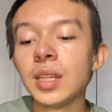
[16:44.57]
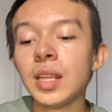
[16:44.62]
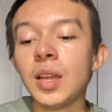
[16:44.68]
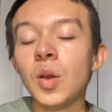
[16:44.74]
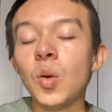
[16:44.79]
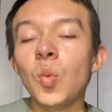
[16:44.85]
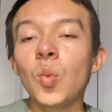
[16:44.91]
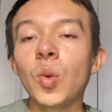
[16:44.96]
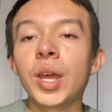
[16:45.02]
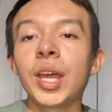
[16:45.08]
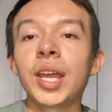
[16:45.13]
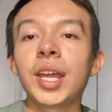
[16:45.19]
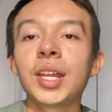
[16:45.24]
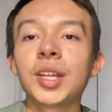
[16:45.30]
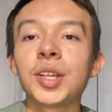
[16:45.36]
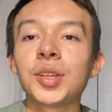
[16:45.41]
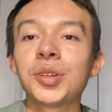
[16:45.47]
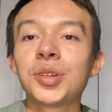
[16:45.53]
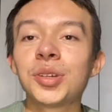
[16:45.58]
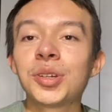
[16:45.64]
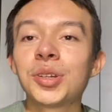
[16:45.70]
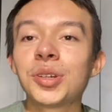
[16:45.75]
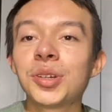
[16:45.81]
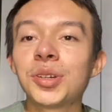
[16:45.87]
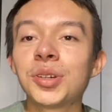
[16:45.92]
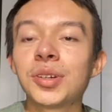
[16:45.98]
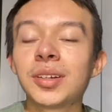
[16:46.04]
when
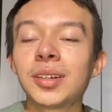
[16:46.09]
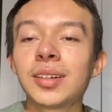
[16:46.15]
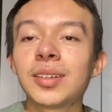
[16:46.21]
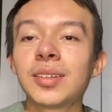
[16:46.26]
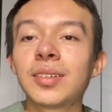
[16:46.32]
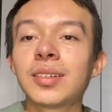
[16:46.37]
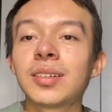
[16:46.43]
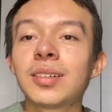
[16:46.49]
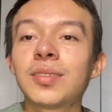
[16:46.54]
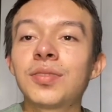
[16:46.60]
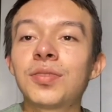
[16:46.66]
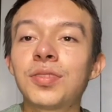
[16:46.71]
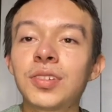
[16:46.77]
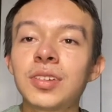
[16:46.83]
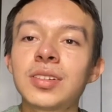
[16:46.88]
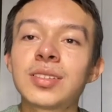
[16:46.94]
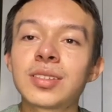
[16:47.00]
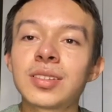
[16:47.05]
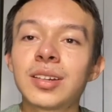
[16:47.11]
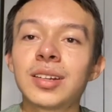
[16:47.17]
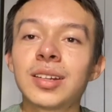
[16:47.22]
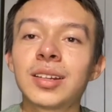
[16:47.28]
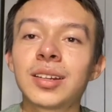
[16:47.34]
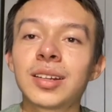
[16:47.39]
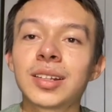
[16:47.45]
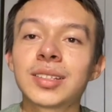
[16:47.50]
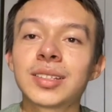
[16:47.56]
you're first starting
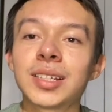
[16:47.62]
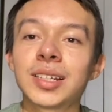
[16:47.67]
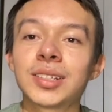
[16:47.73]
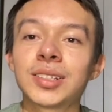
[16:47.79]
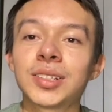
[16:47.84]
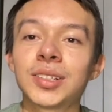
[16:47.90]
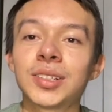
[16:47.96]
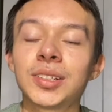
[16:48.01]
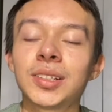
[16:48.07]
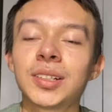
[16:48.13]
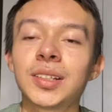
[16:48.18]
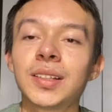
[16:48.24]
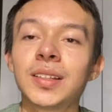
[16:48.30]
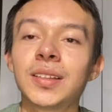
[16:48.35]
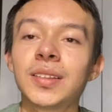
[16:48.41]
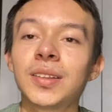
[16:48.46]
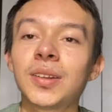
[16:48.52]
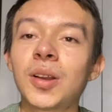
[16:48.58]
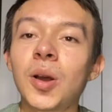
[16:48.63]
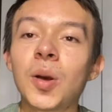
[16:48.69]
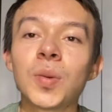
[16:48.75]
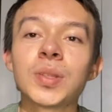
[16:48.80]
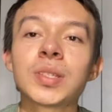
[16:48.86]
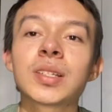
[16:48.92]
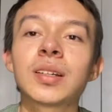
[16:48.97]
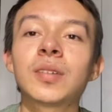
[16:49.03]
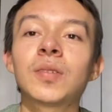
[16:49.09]
architecture, they're always
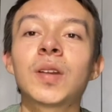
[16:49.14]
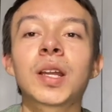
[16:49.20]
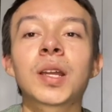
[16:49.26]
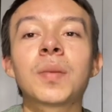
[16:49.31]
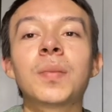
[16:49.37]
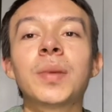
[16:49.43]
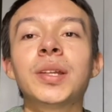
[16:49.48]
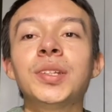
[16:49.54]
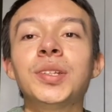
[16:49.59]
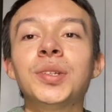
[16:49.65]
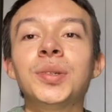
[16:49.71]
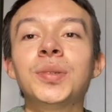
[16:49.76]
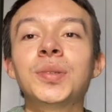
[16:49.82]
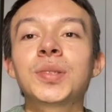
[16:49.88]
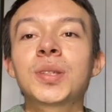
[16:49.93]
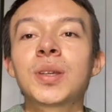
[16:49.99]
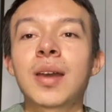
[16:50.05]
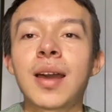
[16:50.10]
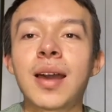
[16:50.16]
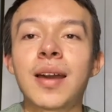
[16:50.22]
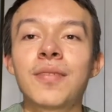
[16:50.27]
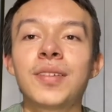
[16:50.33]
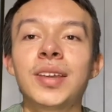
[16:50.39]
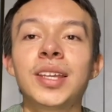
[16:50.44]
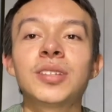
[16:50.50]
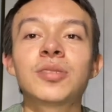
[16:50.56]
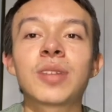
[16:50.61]
going to recommend you to have
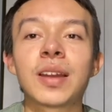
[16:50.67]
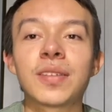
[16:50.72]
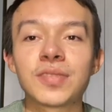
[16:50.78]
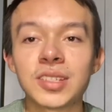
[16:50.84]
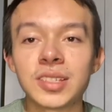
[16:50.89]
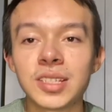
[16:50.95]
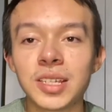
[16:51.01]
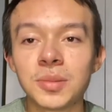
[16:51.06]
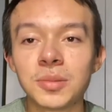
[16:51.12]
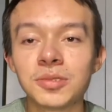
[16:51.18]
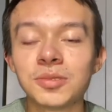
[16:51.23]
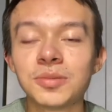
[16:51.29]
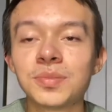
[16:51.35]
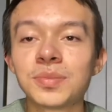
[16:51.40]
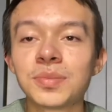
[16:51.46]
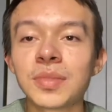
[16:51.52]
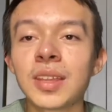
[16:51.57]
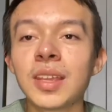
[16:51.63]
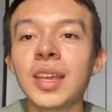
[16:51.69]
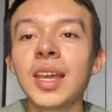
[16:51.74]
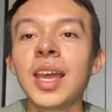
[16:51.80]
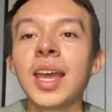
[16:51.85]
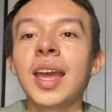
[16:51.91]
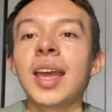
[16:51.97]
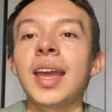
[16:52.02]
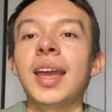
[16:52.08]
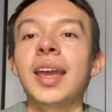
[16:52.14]
a drafting table.
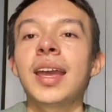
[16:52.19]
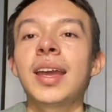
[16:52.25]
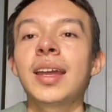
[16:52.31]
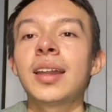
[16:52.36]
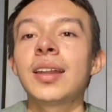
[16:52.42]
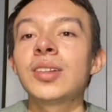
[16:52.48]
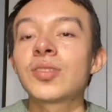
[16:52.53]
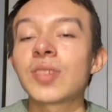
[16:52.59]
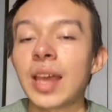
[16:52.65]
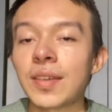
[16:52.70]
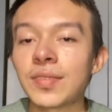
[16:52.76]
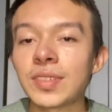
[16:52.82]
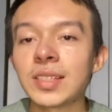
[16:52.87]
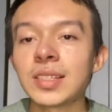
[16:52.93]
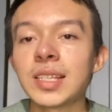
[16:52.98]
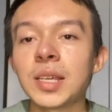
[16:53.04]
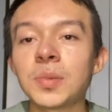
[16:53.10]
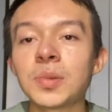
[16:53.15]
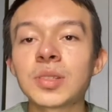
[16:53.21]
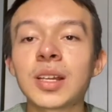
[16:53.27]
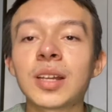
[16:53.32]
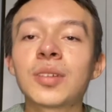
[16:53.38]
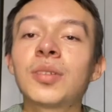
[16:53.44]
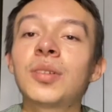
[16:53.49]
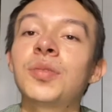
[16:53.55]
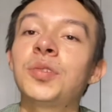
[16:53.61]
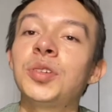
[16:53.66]
And drafting tables, I don't
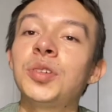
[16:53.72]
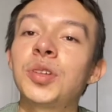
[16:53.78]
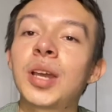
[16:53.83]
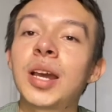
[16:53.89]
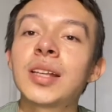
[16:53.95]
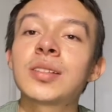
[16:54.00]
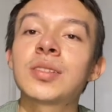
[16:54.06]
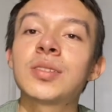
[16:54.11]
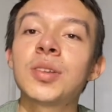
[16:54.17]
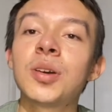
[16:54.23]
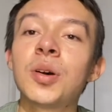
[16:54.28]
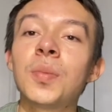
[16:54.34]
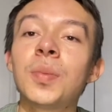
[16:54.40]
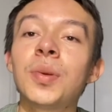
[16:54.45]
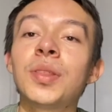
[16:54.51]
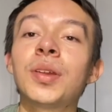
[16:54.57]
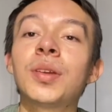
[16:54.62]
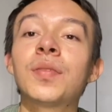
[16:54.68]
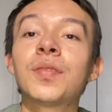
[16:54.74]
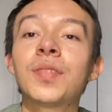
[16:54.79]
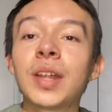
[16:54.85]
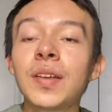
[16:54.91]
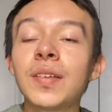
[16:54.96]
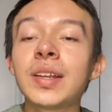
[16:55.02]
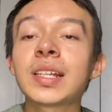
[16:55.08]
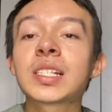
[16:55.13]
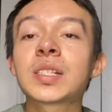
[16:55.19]
know if you guys know, but they're
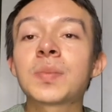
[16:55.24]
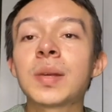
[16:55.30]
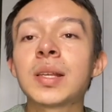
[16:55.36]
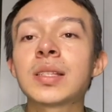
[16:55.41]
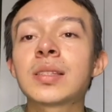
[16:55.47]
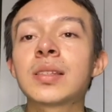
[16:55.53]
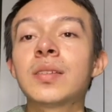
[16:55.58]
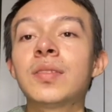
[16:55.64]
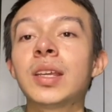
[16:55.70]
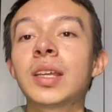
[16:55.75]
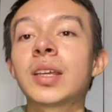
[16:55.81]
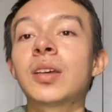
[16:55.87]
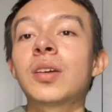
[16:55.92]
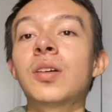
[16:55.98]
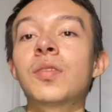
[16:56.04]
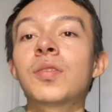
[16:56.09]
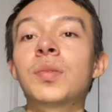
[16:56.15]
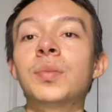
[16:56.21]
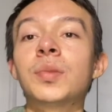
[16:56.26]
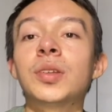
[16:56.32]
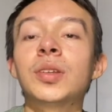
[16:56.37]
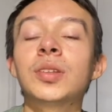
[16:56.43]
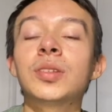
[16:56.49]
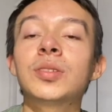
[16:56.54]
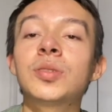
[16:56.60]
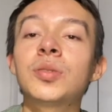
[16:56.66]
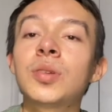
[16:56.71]
very expensive. They could go from the
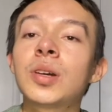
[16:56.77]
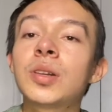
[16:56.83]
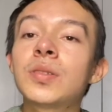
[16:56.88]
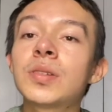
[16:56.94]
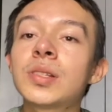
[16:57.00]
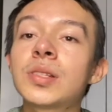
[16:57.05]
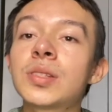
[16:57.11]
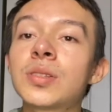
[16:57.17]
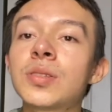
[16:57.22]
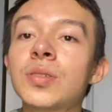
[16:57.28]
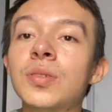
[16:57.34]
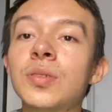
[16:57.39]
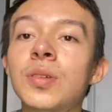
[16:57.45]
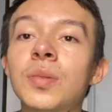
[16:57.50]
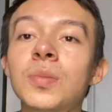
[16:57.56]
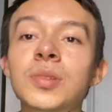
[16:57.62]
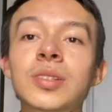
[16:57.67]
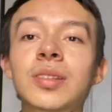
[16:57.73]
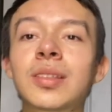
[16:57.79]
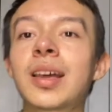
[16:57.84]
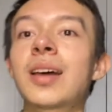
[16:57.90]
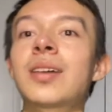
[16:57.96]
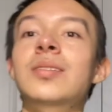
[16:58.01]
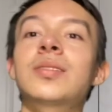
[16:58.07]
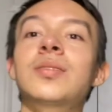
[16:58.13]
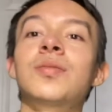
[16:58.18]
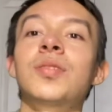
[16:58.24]
200s to almost
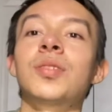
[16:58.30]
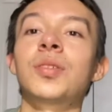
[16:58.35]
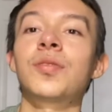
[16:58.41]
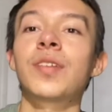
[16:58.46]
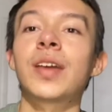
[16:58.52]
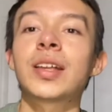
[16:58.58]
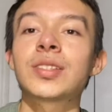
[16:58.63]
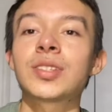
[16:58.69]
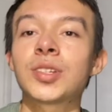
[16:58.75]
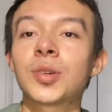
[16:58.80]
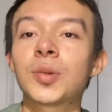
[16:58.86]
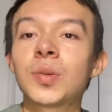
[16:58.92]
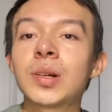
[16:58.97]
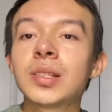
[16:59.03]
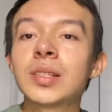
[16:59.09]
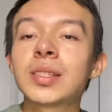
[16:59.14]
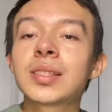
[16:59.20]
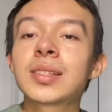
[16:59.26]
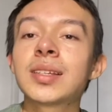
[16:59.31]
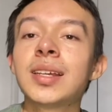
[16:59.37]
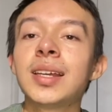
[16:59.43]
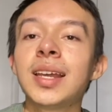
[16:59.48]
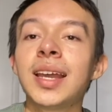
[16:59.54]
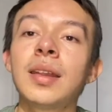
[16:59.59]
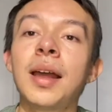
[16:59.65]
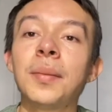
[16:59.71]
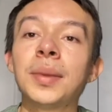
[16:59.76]
1,000 for the fancier ones.
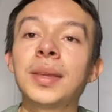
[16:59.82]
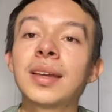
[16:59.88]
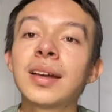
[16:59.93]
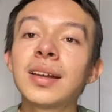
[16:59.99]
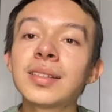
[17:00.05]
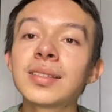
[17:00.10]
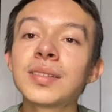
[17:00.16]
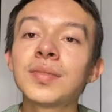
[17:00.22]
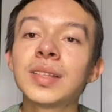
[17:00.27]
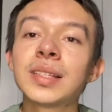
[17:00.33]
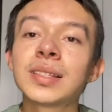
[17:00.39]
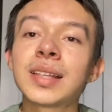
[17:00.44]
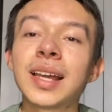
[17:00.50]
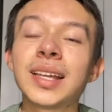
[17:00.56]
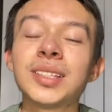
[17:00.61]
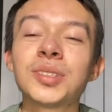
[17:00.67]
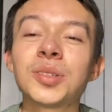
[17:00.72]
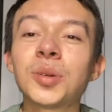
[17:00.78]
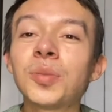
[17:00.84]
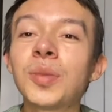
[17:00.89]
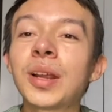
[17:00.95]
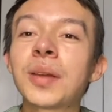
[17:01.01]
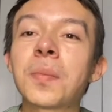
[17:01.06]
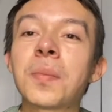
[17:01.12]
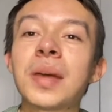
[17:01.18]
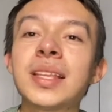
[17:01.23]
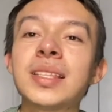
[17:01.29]
Now, because of this, I don't
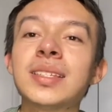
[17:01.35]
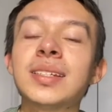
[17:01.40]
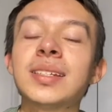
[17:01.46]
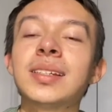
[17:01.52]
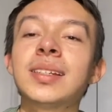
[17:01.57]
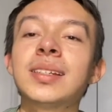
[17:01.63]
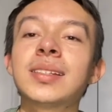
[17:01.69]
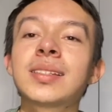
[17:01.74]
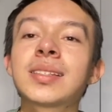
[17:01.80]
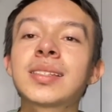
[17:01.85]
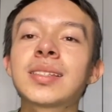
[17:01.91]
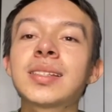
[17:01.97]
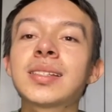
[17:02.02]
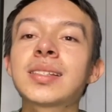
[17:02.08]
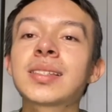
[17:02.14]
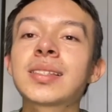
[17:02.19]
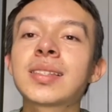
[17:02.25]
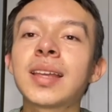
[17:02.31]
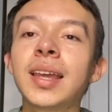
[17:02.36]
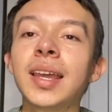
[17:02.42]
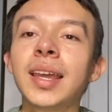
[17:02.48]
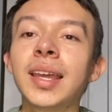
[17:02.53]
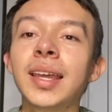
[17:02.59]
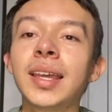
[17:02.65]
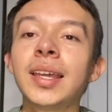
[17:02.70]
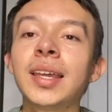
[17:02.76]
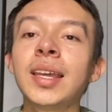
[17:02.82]
recommend it. It's just
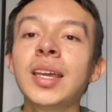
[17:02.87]
a